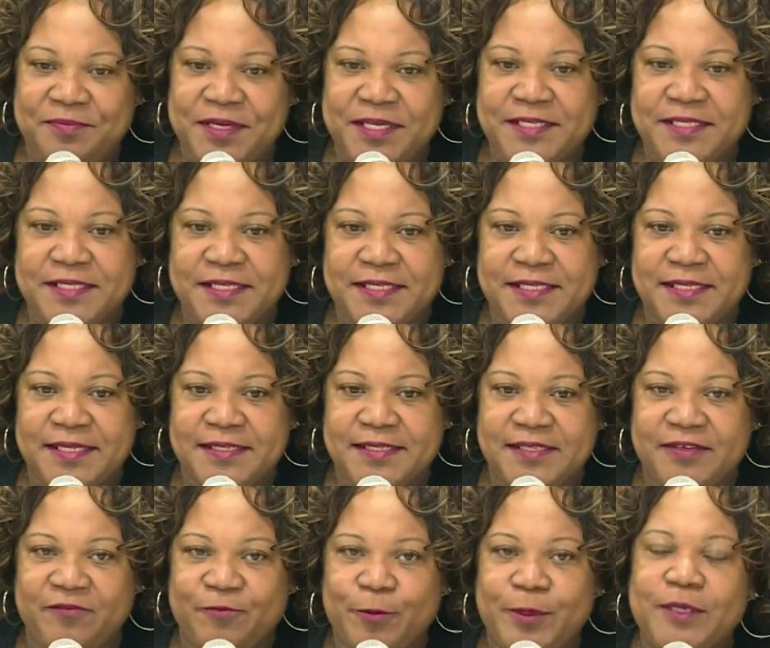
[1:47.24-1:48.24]
businesses
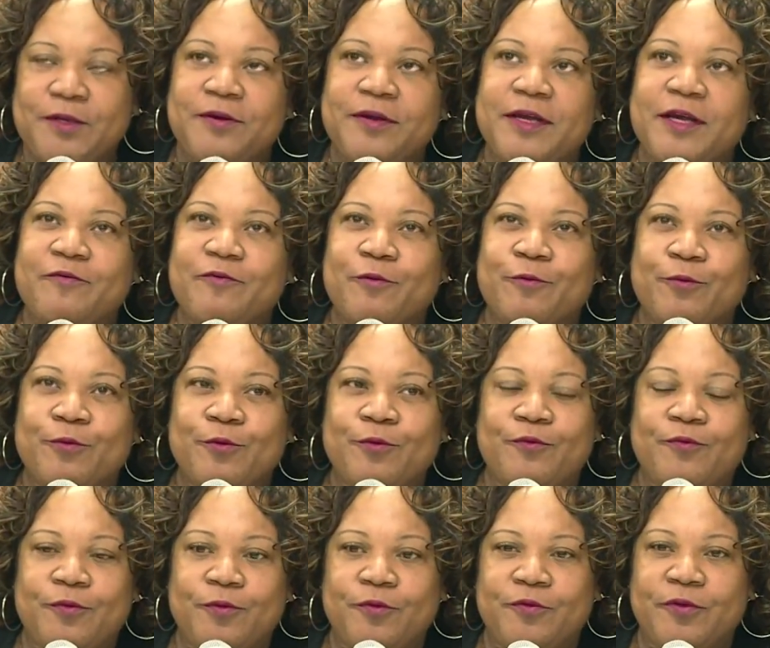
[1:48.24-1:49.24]
if we don't have a
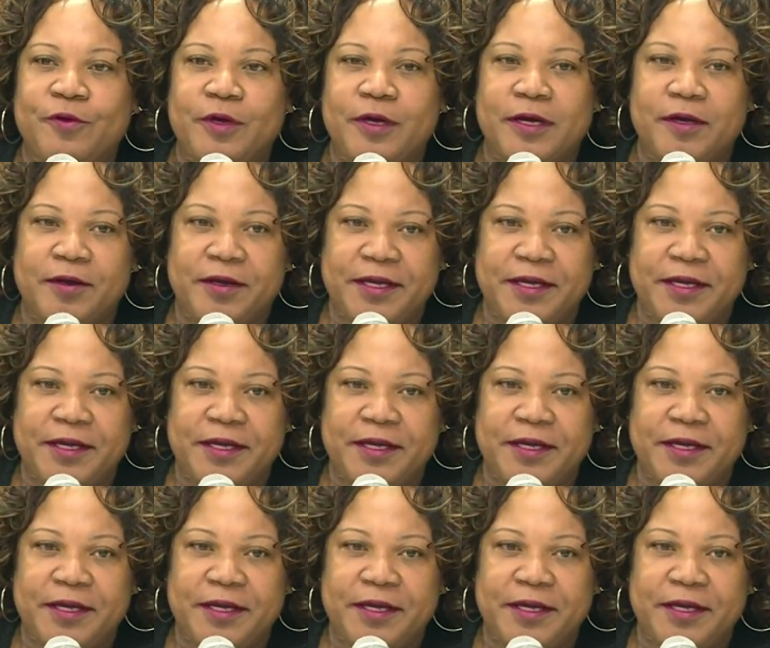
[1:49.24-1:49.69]
roof over our